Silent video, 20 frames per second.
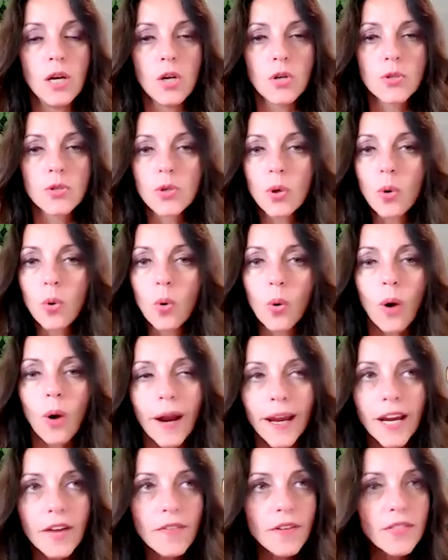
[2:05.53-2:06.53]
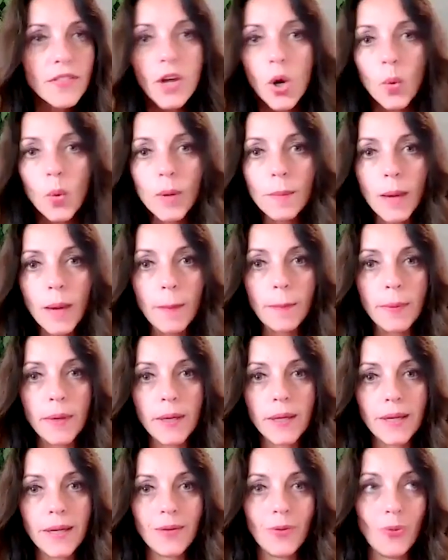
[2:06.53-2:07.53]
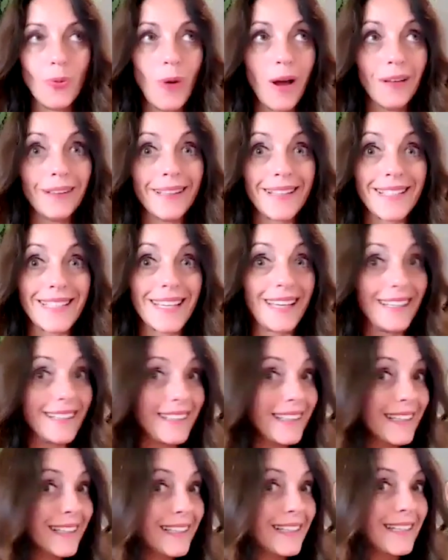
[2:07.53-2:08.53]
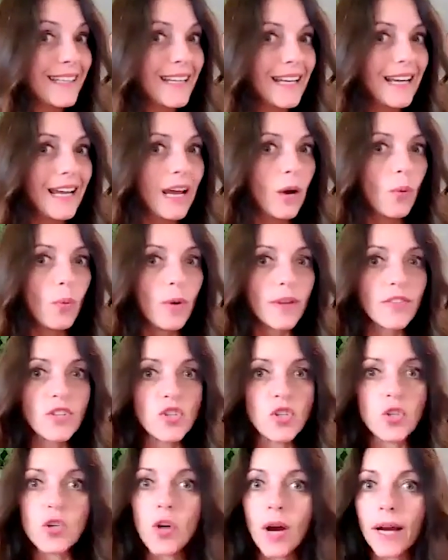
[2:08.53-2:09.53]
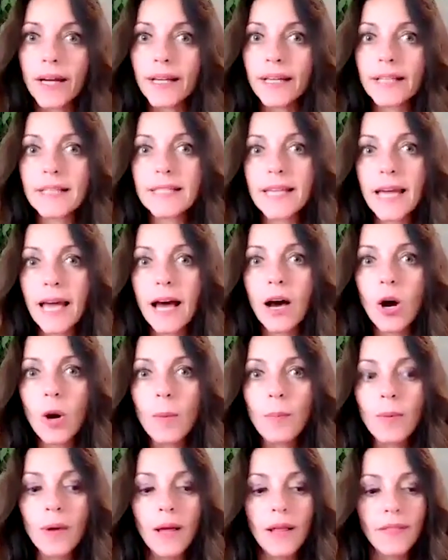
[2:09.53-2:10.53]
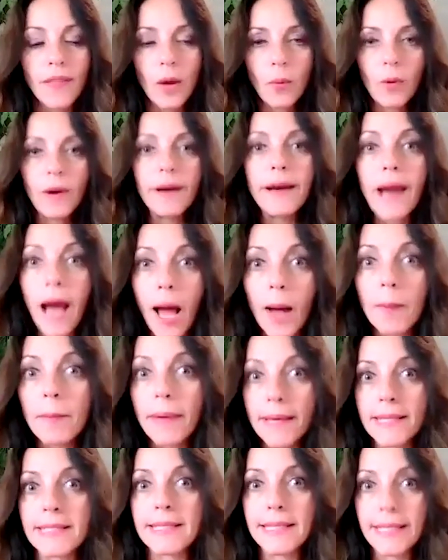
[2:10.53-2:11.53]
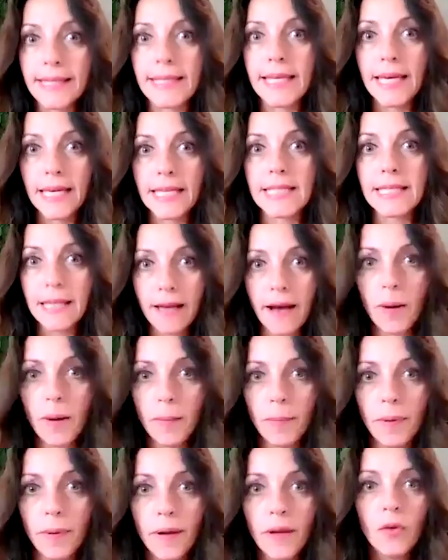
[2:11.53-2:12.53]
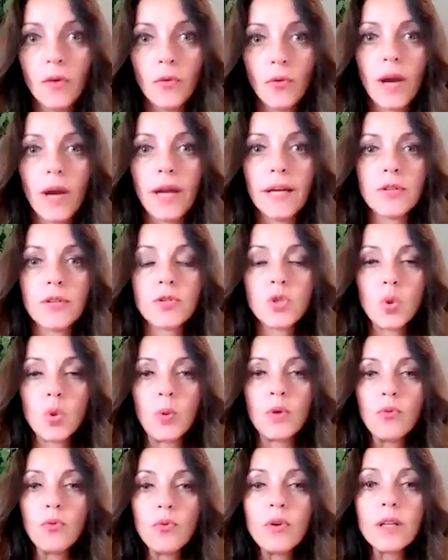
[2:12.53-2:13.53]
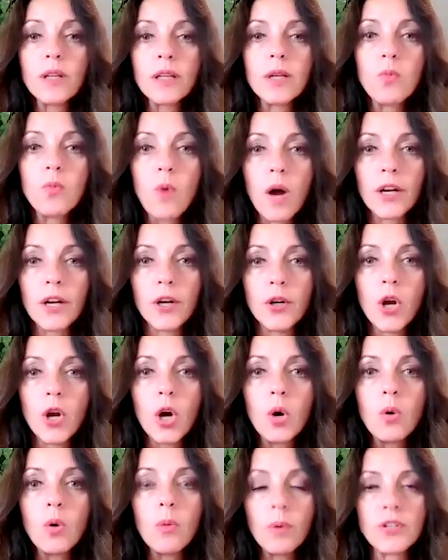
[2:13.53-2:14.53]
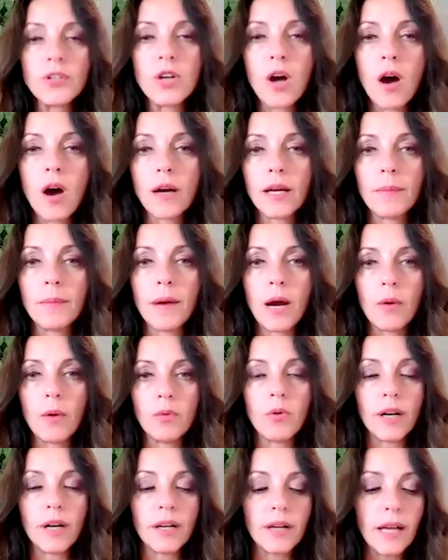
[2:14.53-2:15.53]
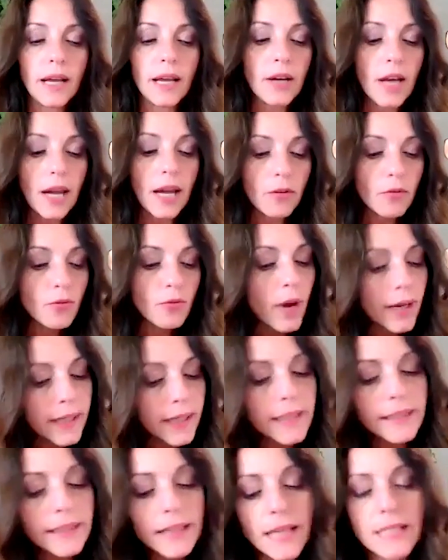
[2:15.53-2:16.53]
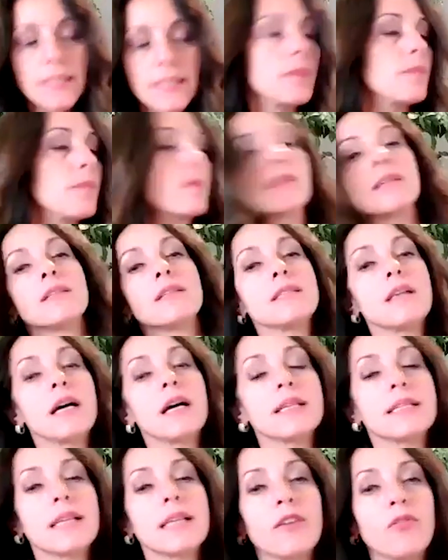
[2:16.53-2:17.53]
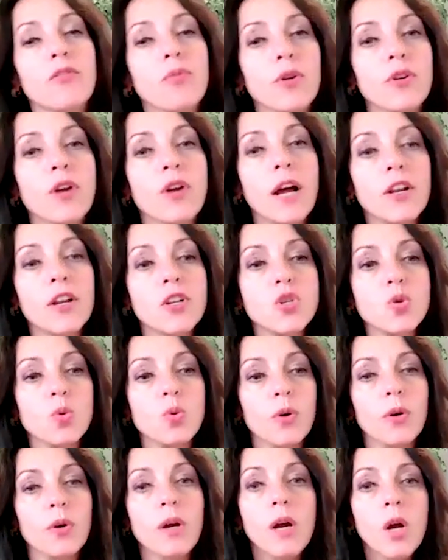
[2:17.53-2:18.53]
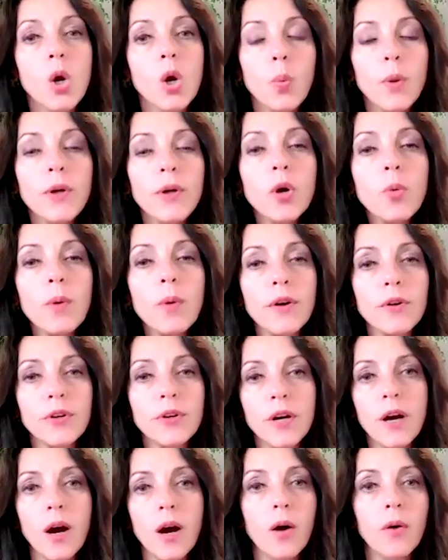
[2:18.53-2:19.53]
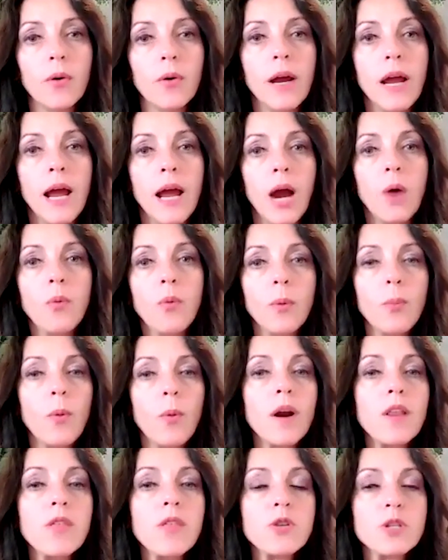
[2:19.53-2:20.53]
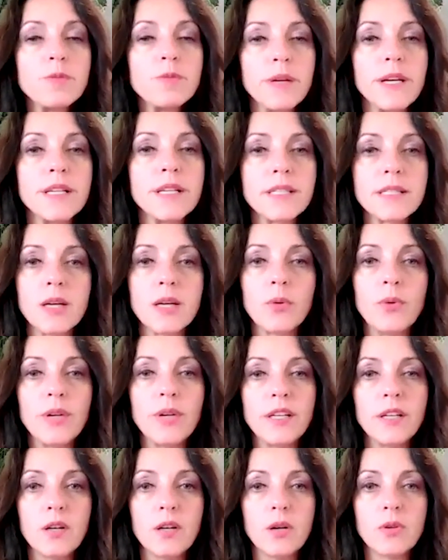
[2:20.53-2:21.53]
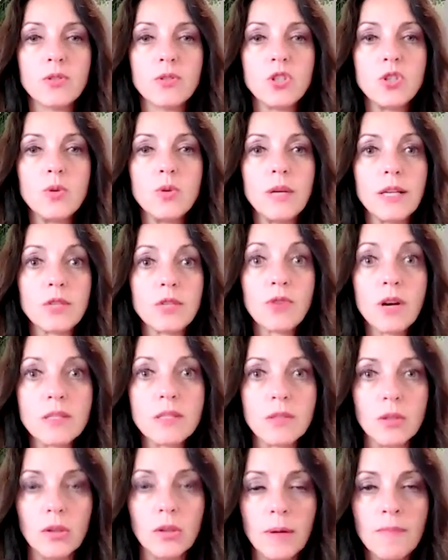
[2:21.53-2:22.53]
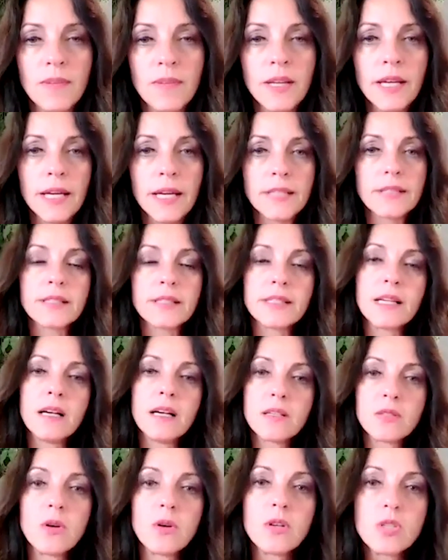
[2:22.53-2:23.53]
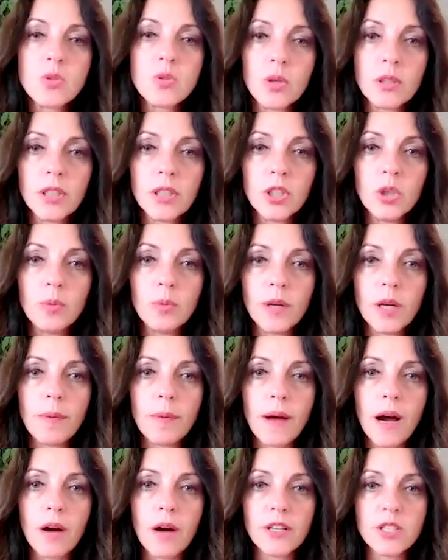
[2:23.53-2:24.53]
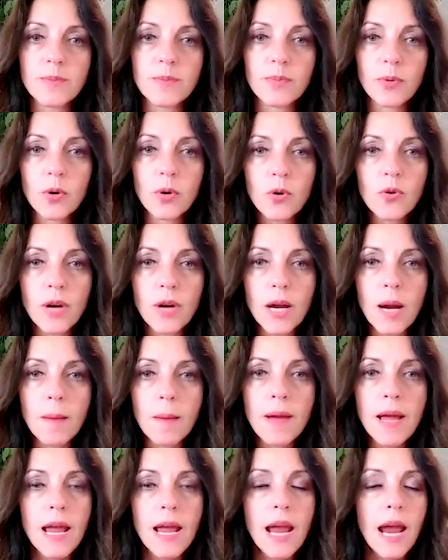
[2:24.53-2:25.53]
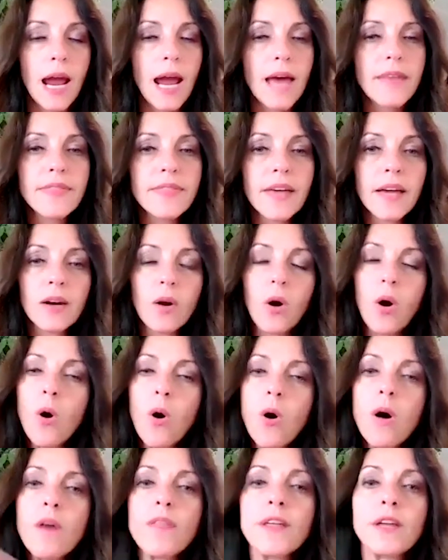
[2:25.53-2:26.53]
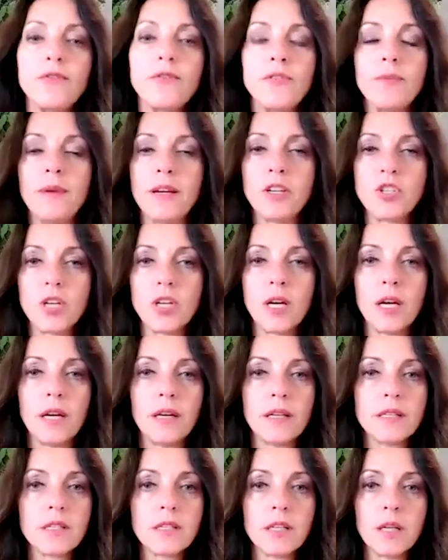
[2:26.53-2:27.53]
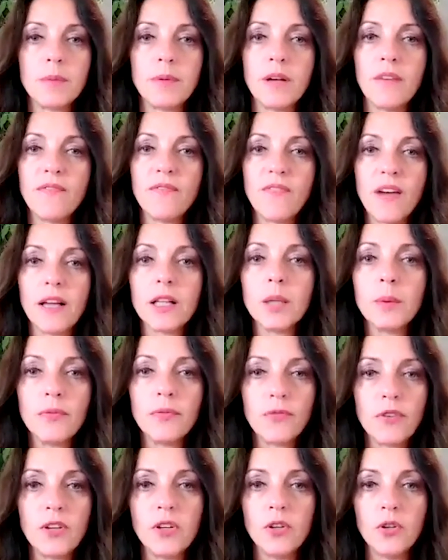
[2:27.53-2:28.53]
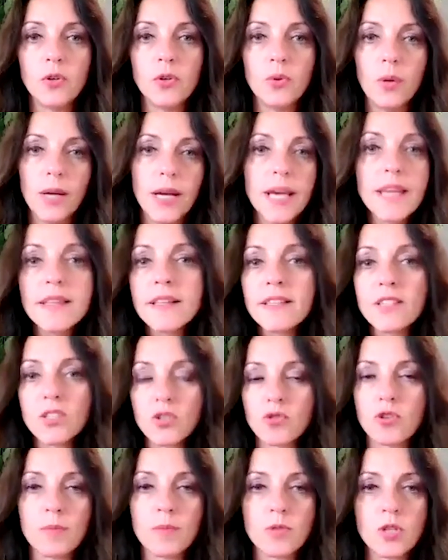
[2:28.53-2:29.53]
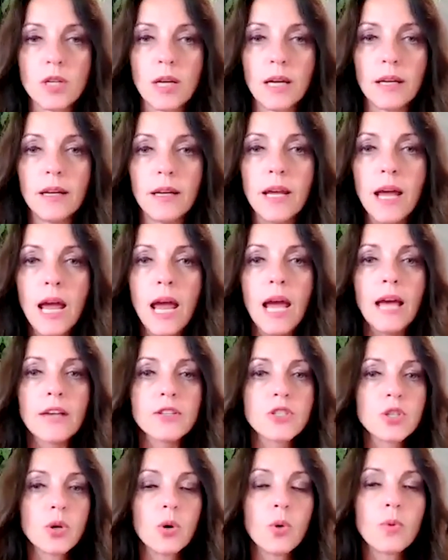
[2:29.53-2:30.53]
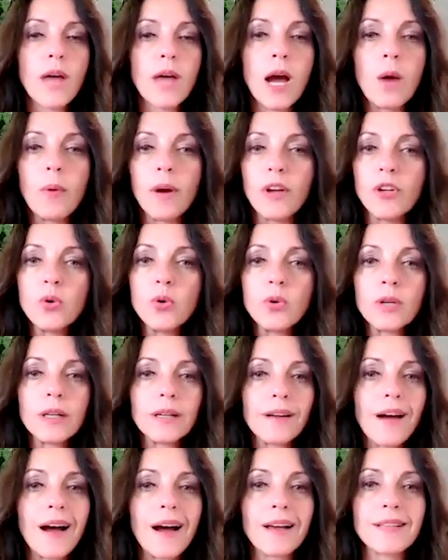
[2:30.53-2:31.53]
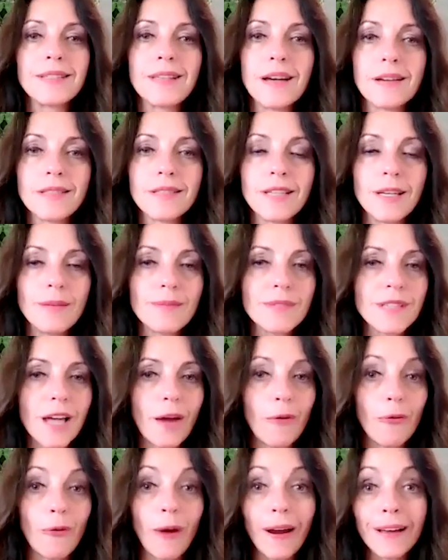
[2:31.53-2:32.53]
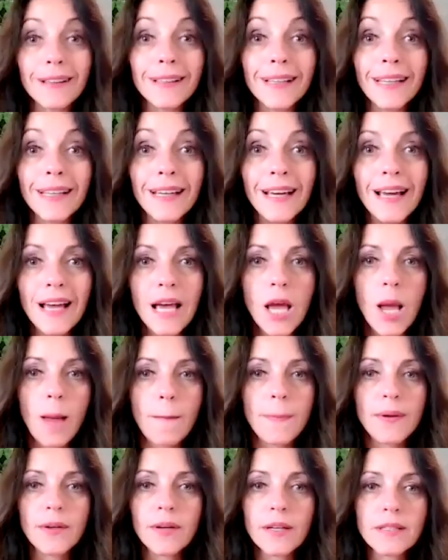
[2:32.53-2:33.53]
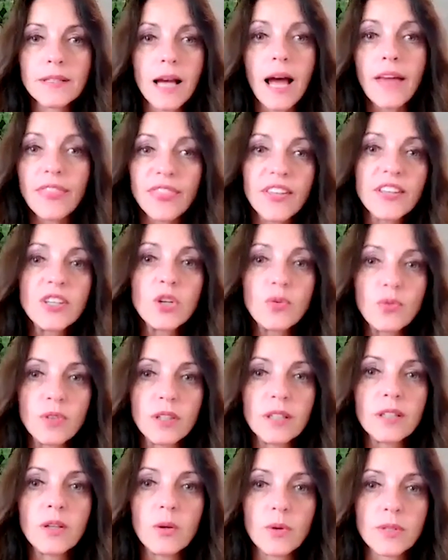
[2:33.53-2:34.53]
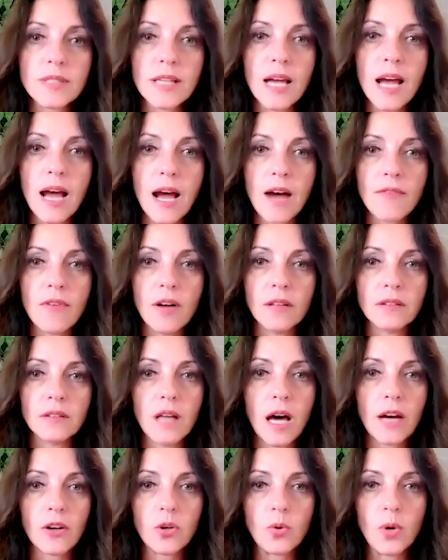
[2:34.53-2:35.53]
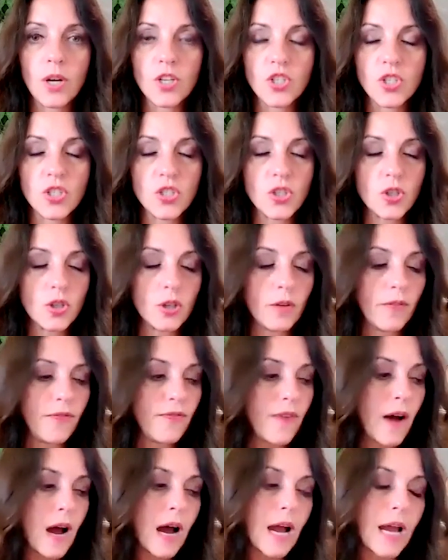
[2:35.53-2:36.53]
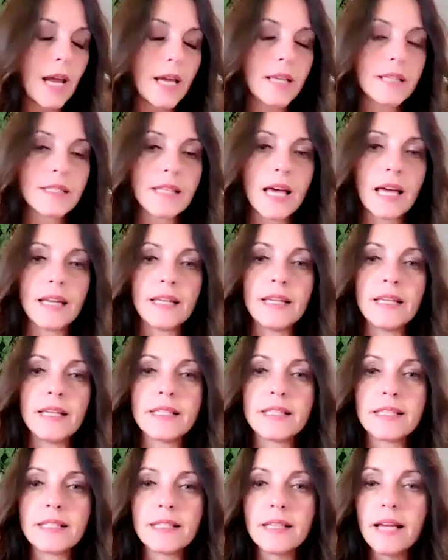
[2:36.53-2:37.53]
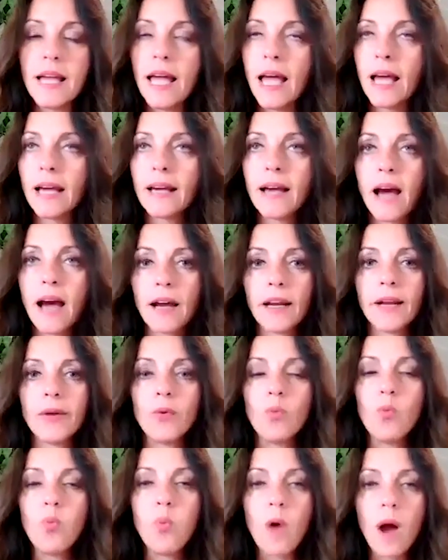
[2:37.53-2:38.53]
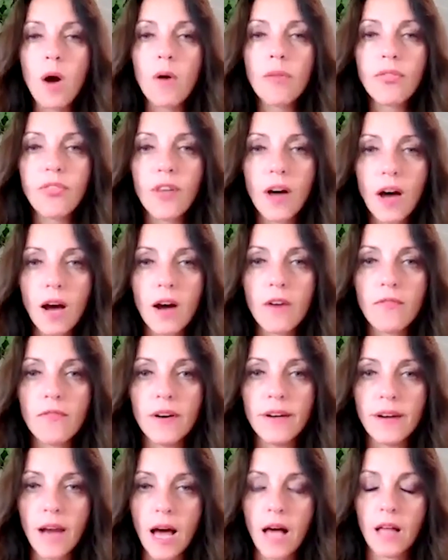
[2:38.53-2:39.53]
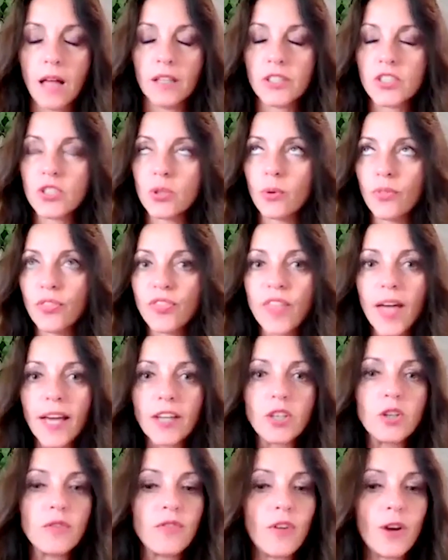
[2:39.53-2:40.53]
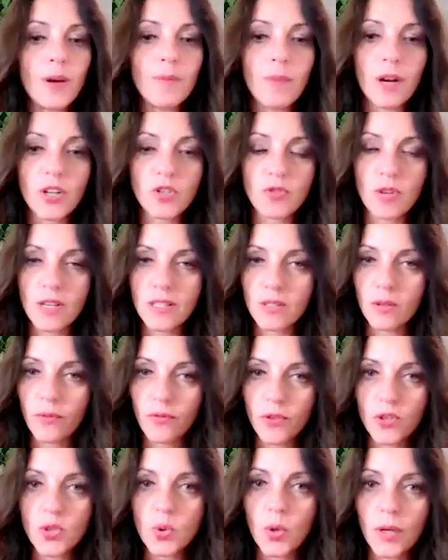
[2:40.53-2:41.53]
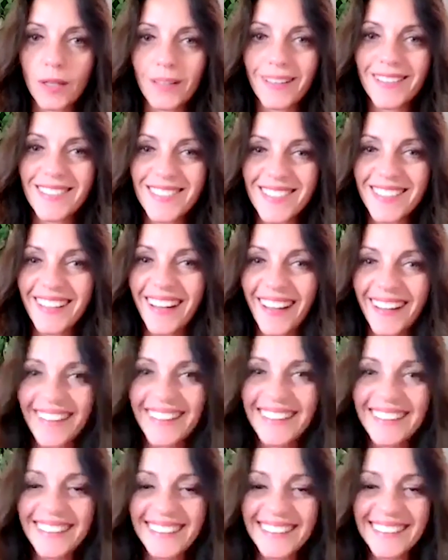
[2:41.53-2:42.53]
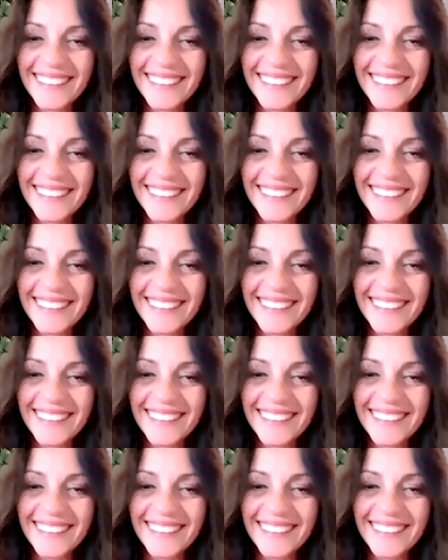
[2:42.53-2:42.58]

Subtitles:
So even though we might be well-intended with trying to help, that we're not messing things up, right? So we really want to know what we're talking about. We want to recognize some of these signs. And if we're not sure, we know where to go. And one of those places that we can go to is Russell. He's going to tell us also a little bit about his program. And then all the information is going to be available for you in the description. So that way you can contact him directly, because I think you're really going to have a lot of questions. You're going to find that he's got a wealth of knowledge. So thank you very much, Russell, for joining us today.